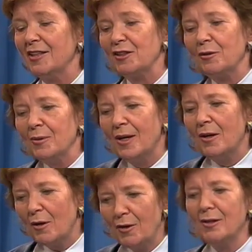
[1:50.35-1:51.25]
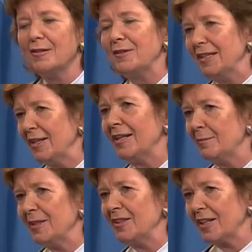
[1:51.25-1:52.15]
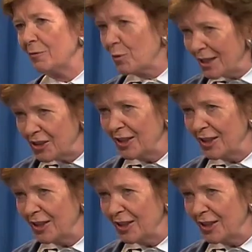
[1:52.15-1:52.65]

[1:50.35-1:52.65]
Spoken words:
So all of these elements can work